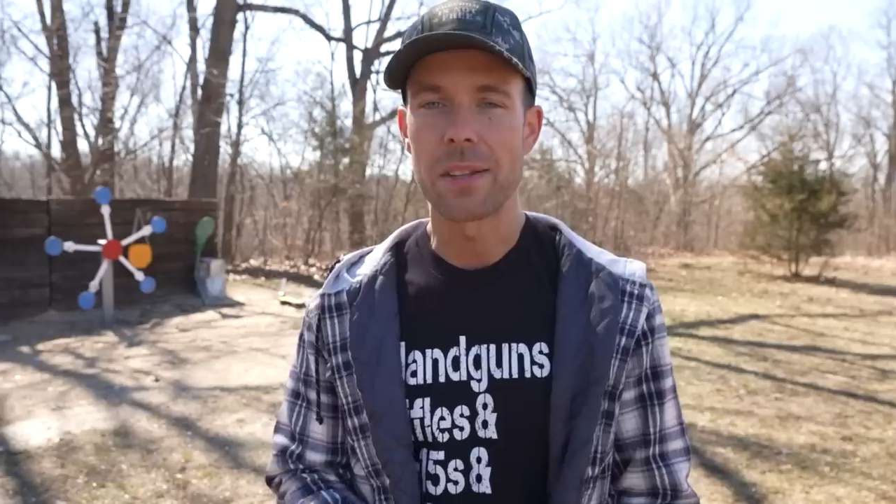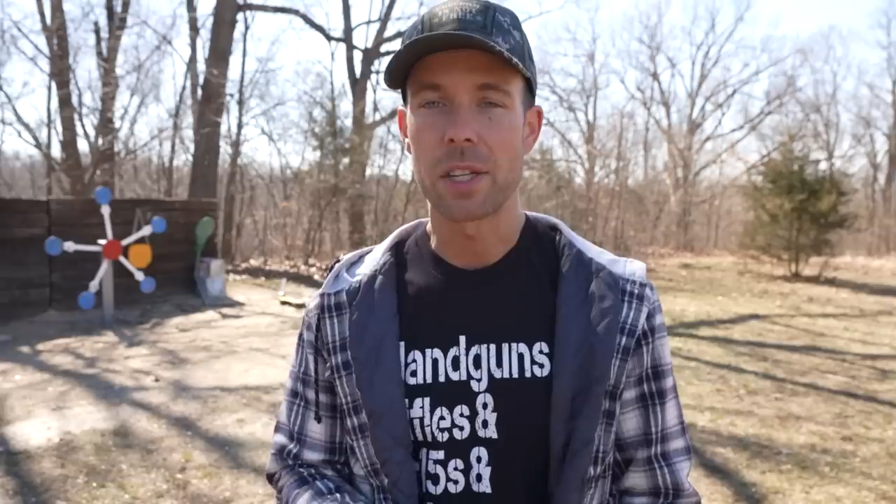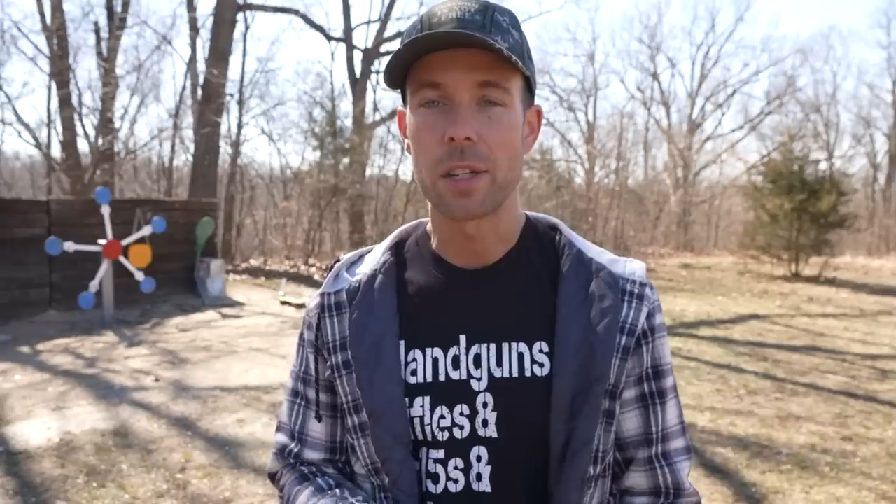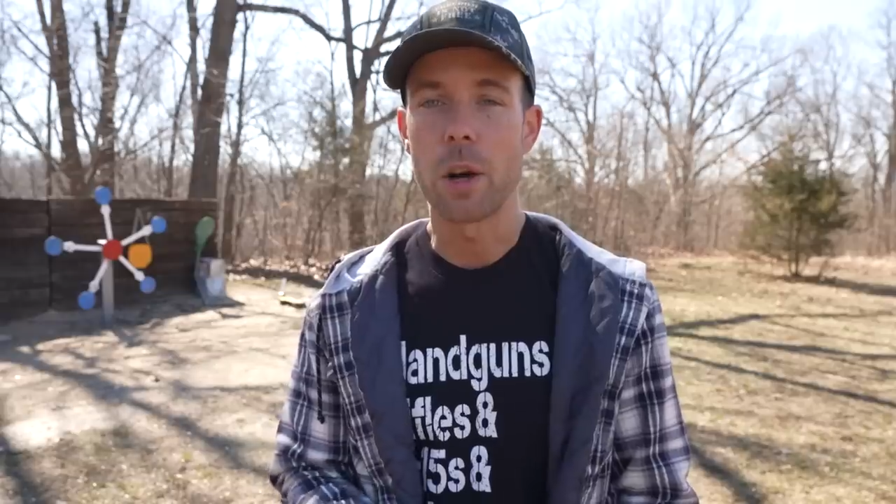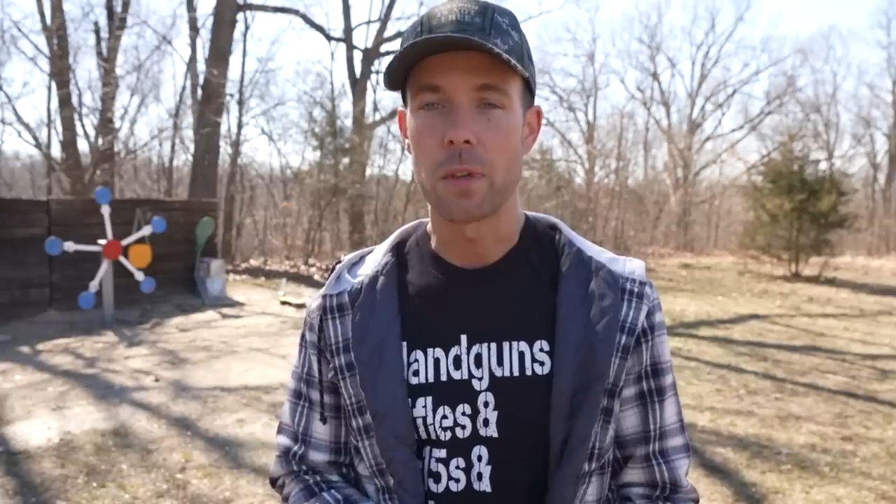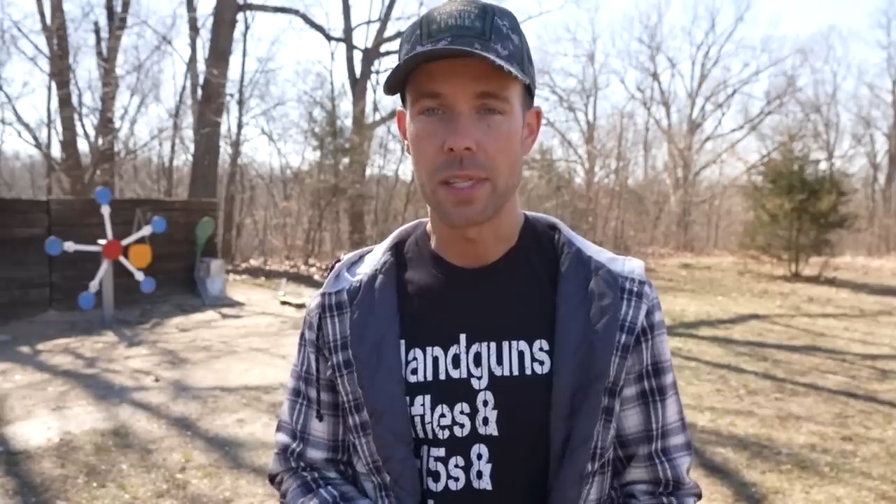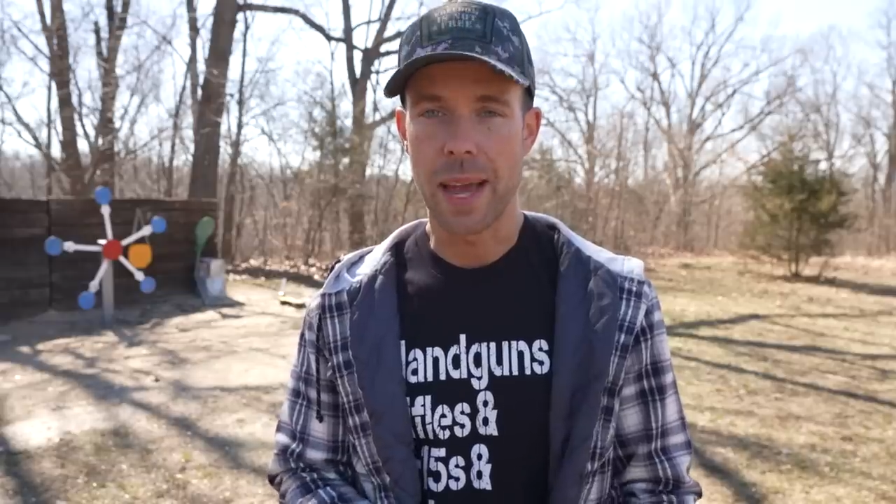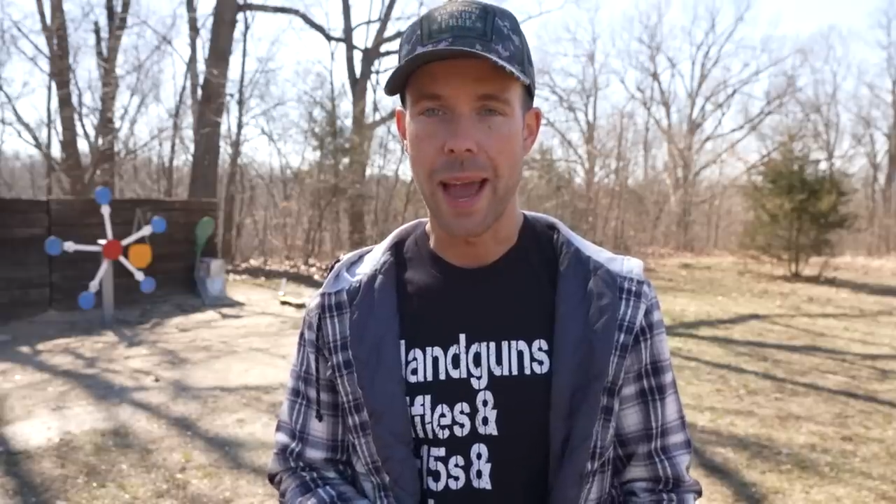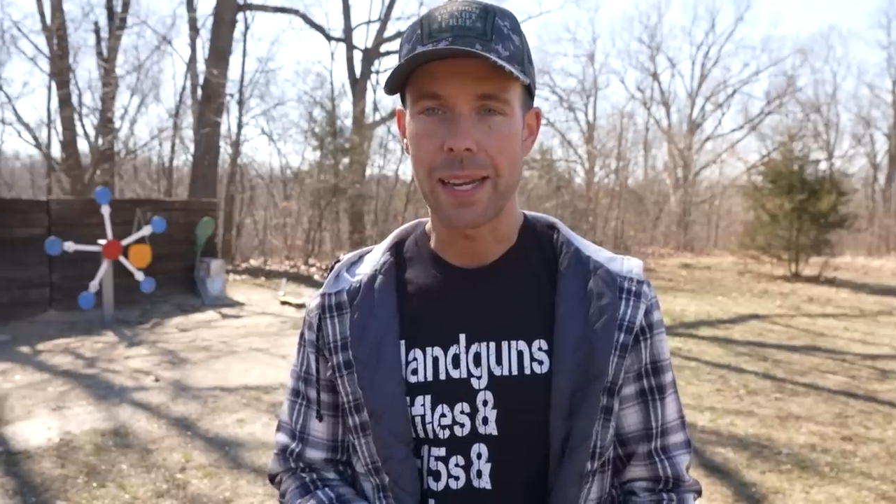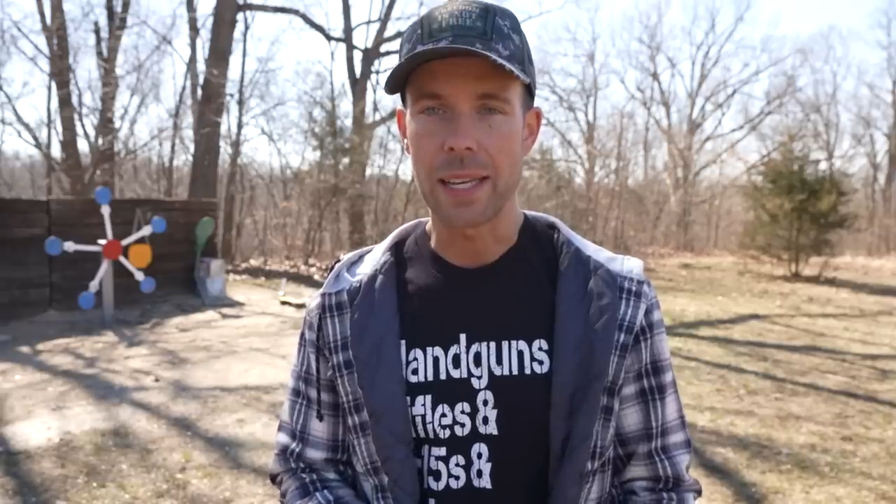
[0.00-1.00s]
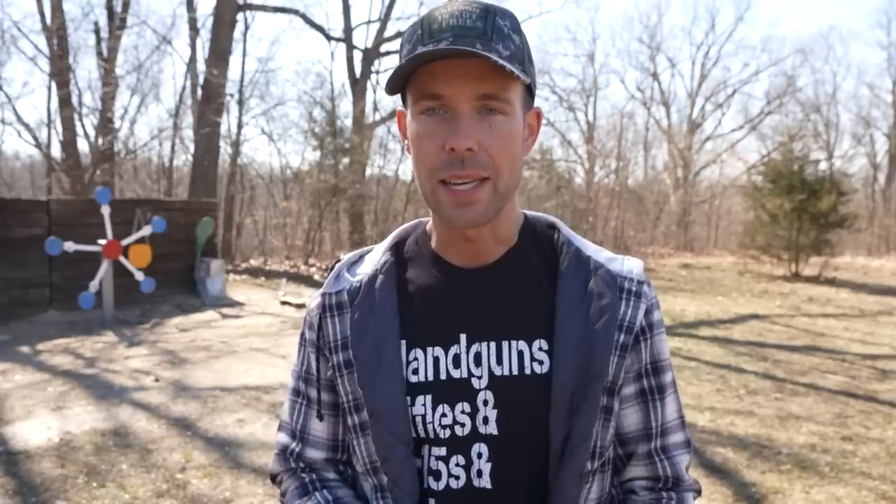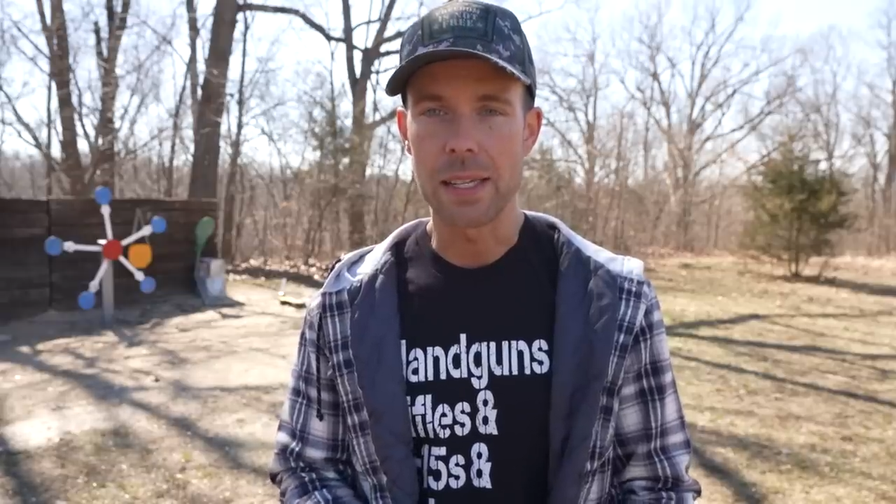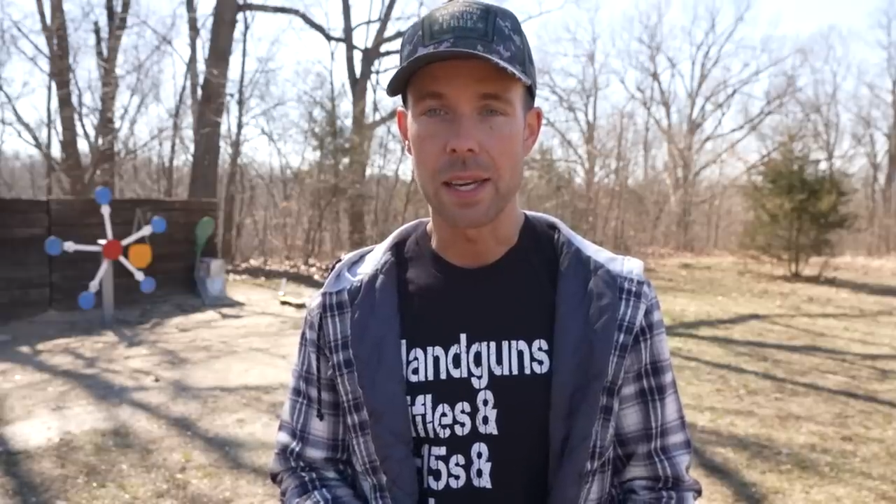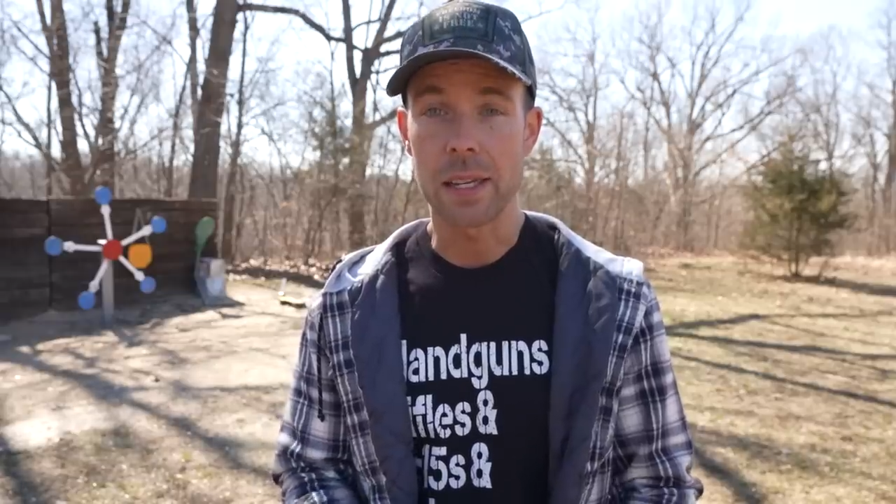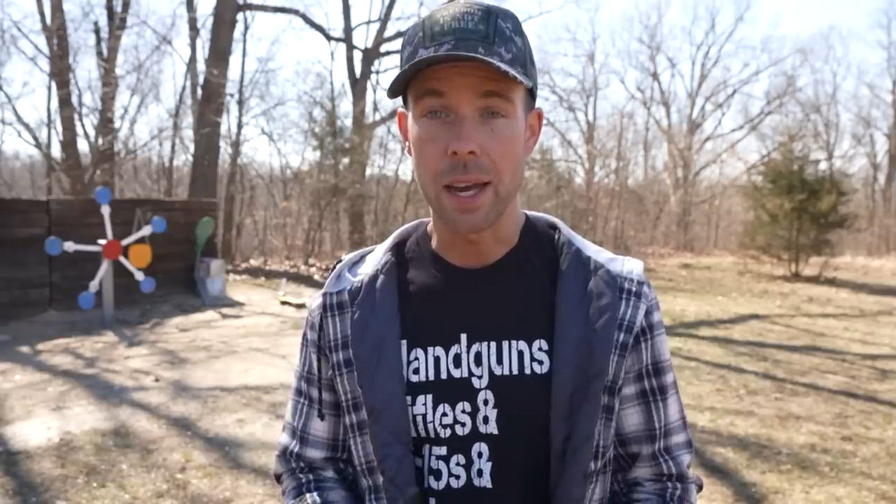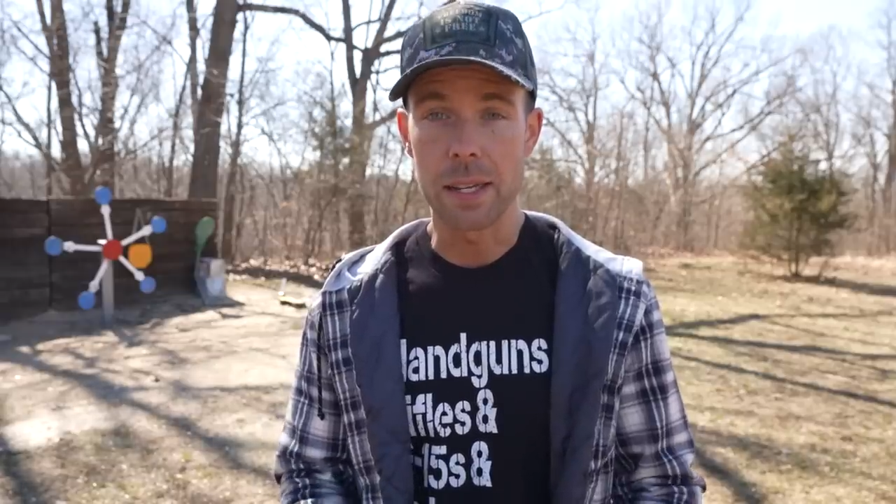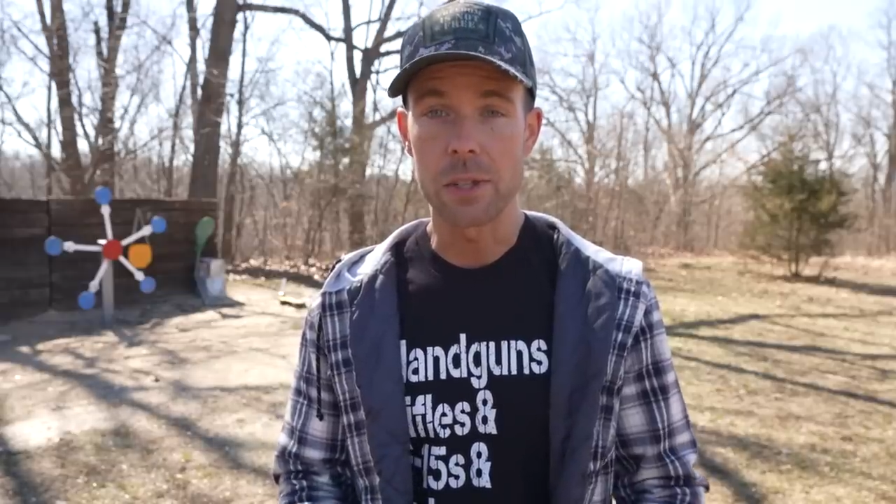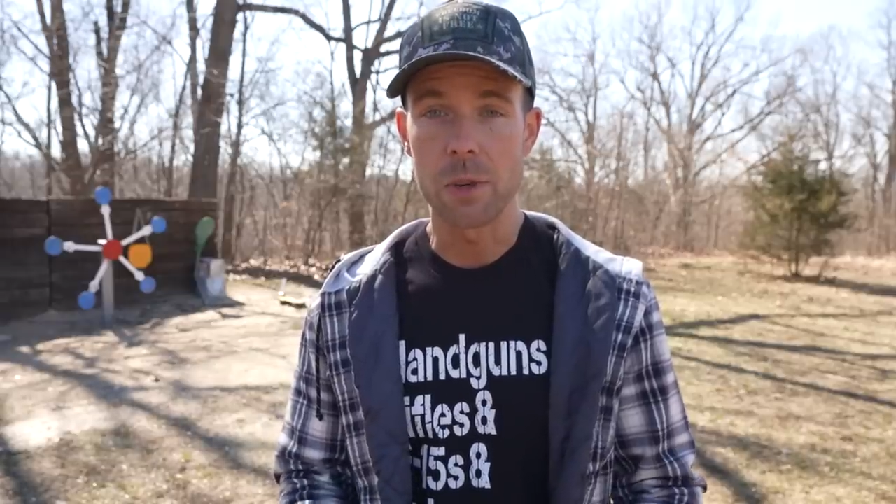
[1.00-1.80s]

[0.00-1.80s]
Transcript: out to CloverTac. He's a gun